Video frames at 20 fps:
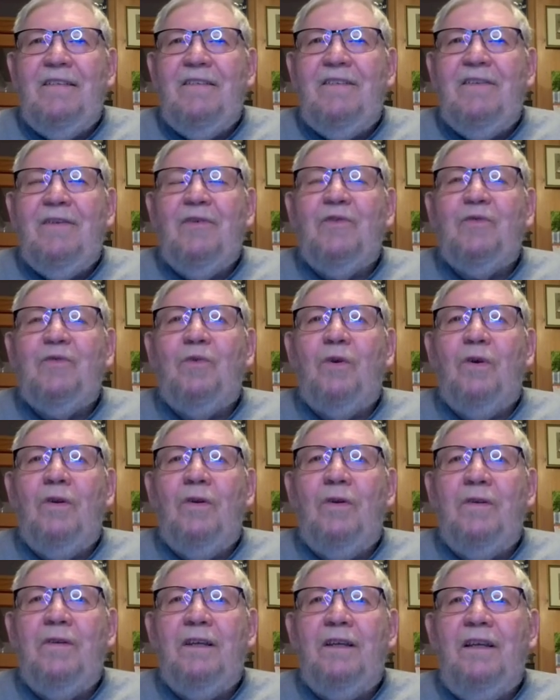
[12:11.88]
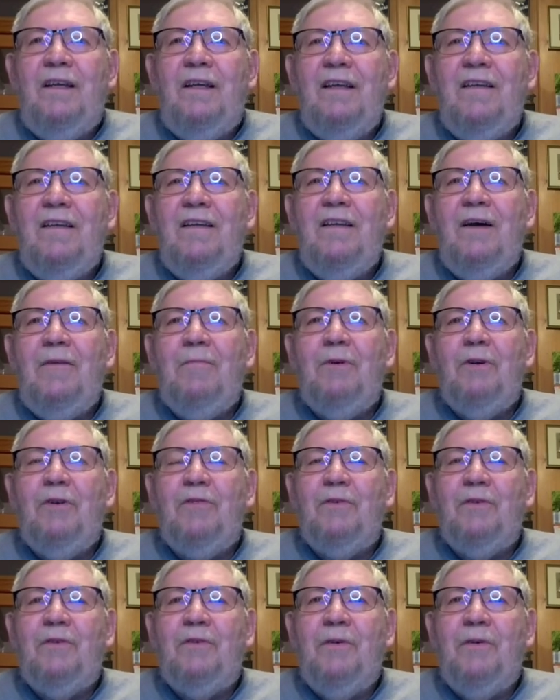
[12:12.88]
those world numbers
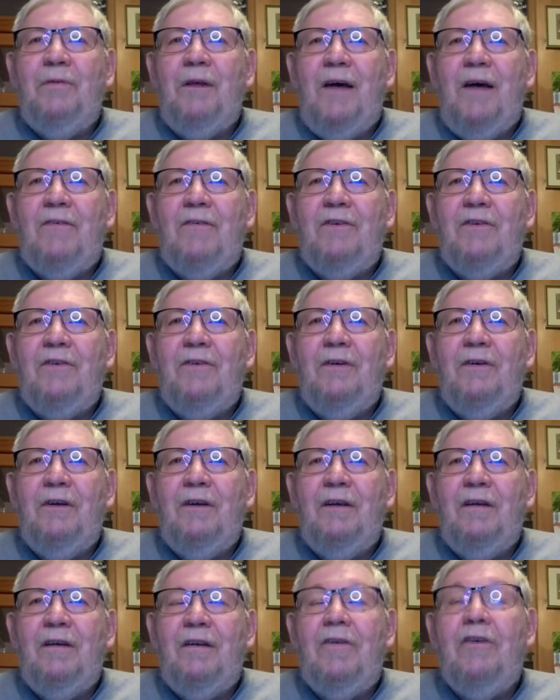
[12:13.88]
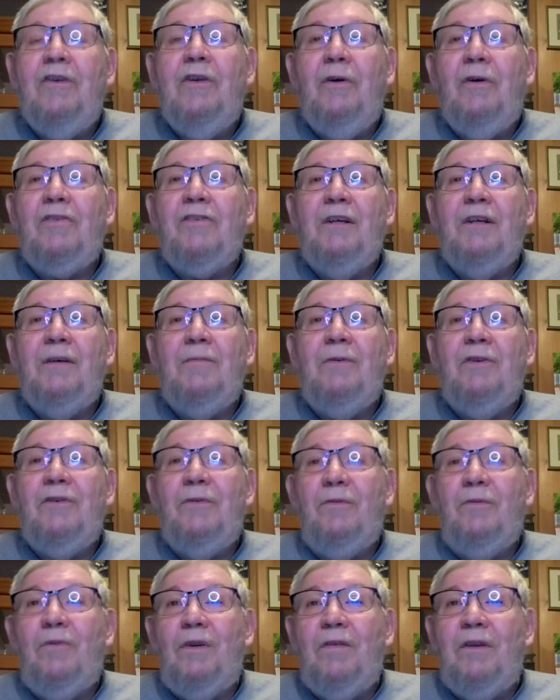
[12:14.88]
for 2000 or US numbers
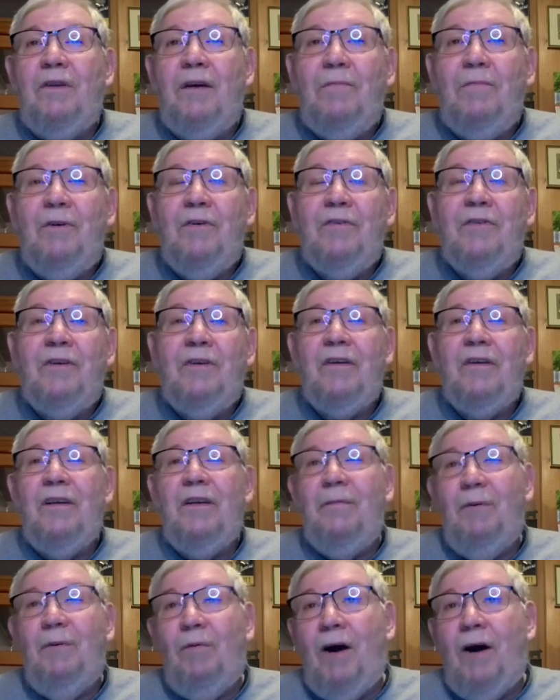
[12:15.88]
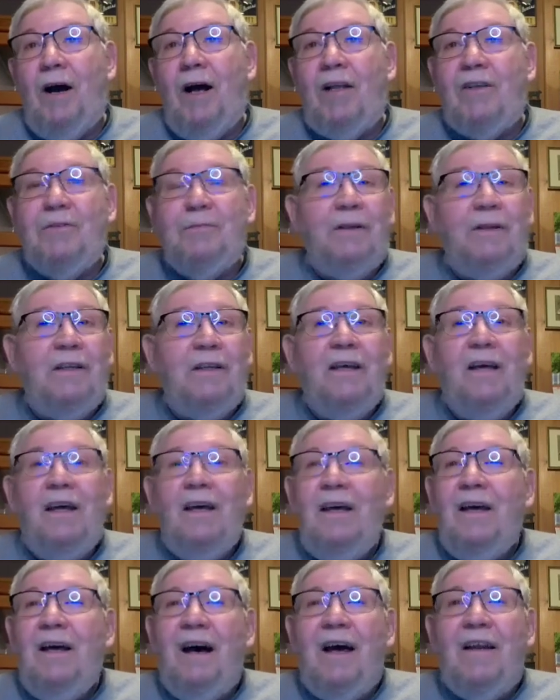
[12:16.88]
and world numbers are going to be watched, but
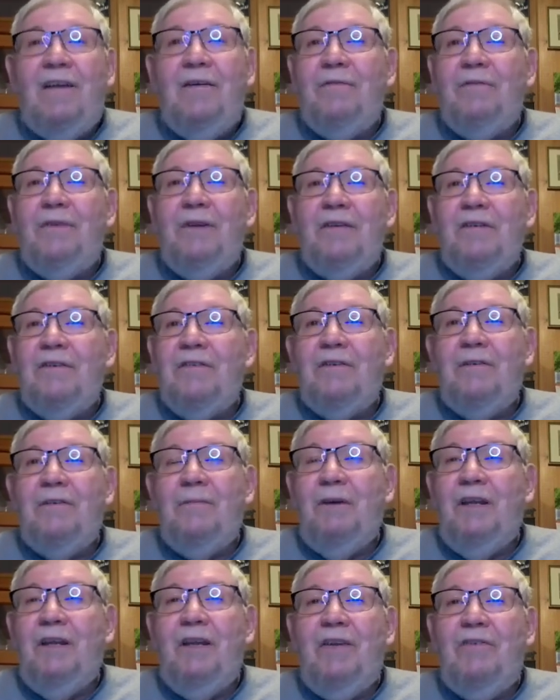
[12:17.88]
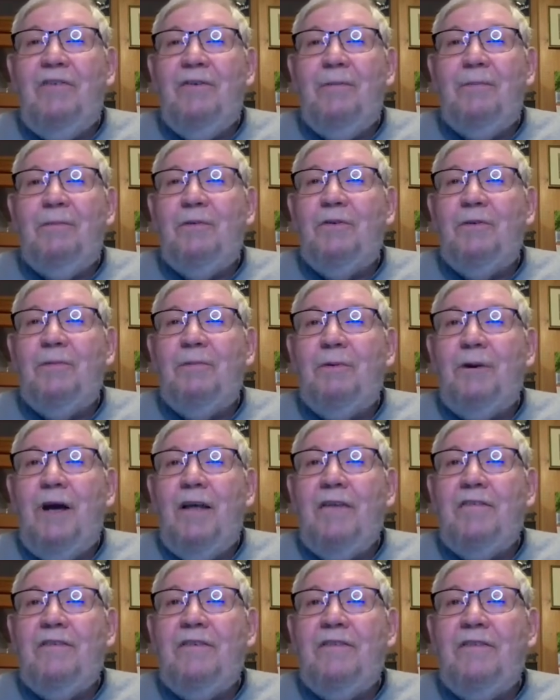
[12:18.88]
I don't think there's going to be any super
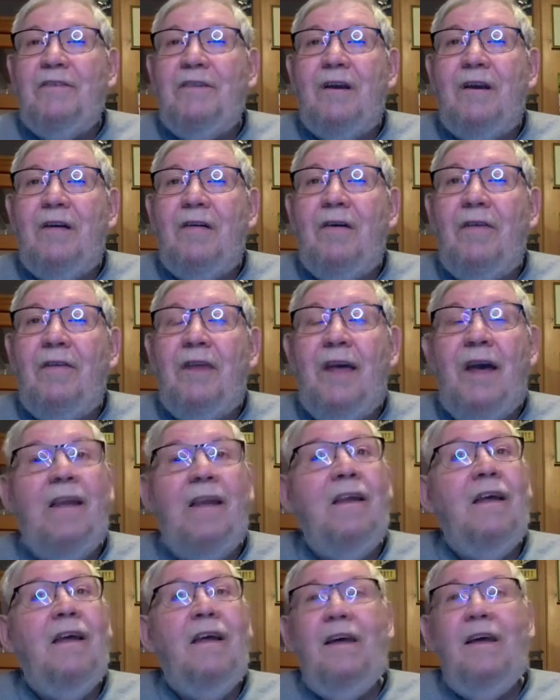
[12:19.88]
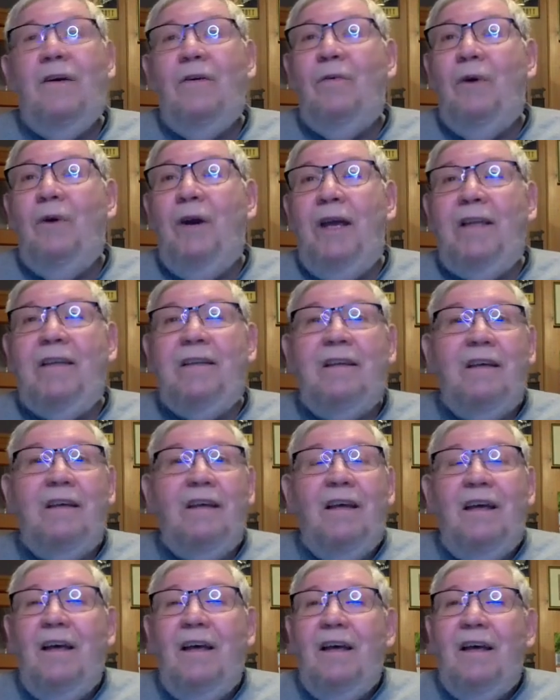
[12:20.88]
surprises there on that. Wheat,
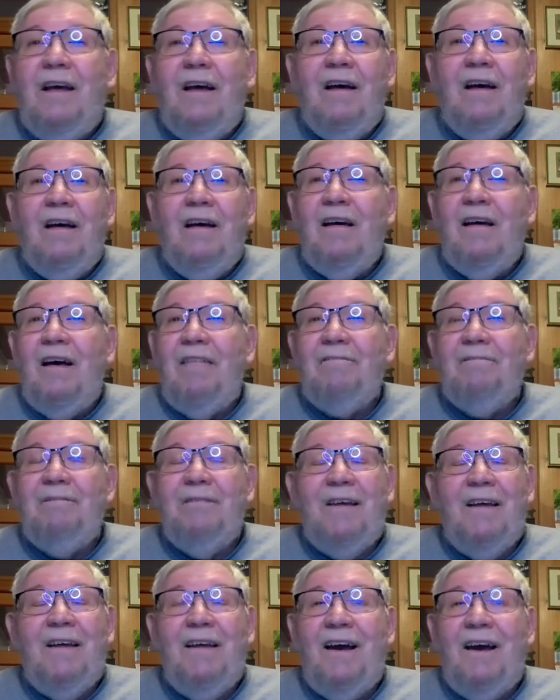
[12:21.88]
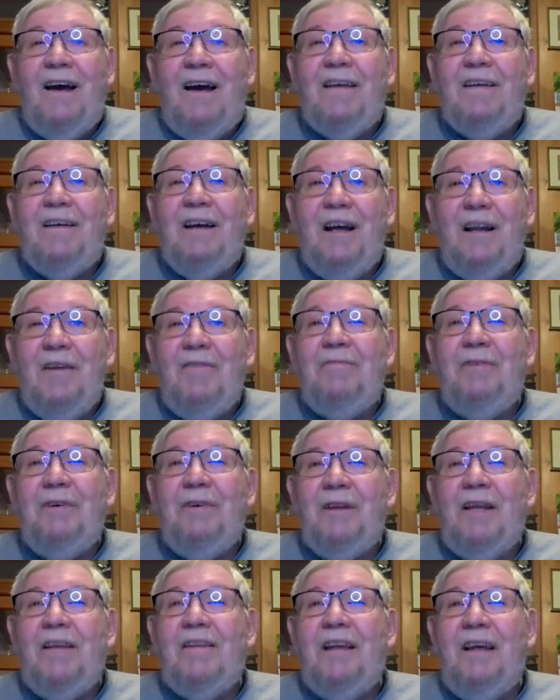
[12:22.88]
uh, I kind of feel
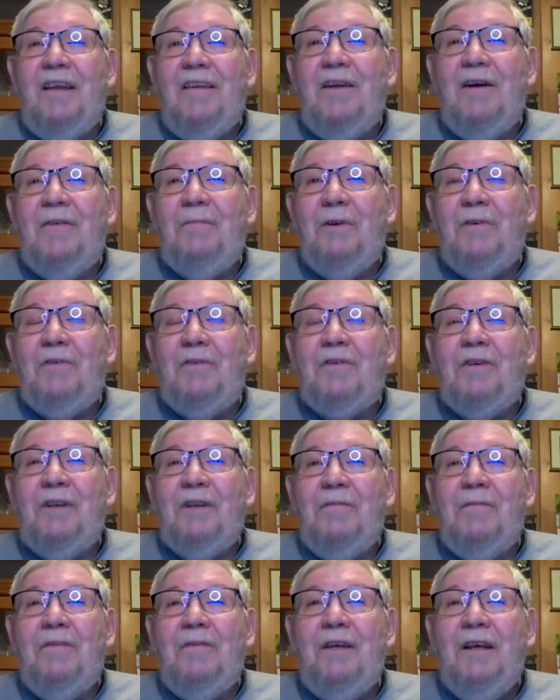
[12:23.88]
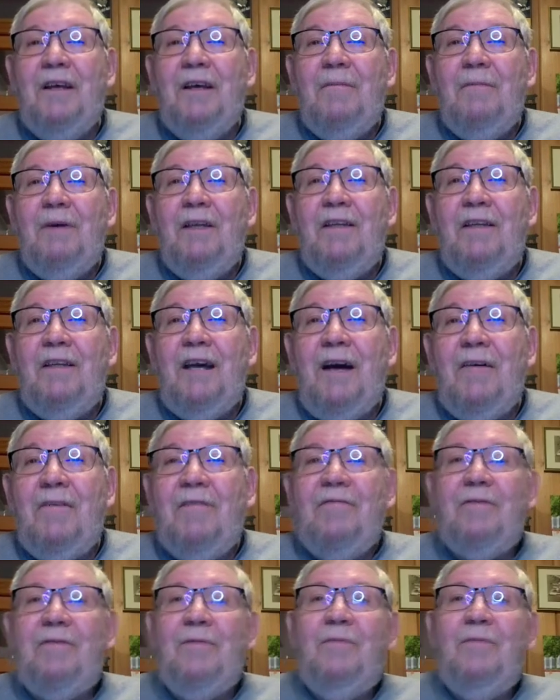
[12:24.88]
like that number is going to be down
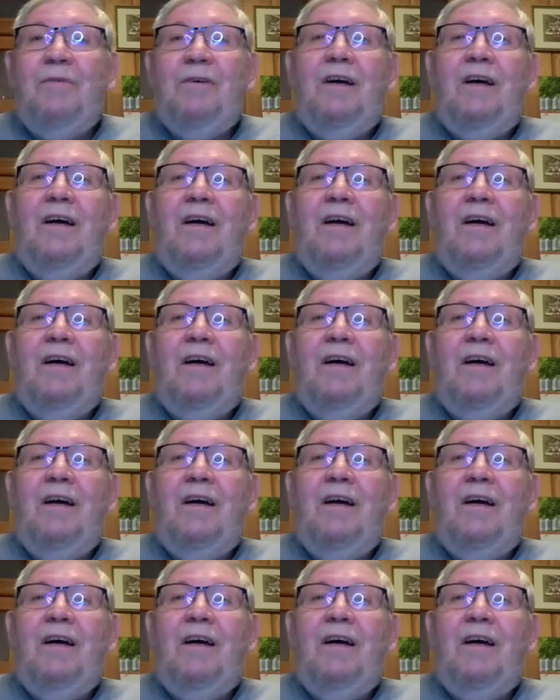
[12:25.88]
from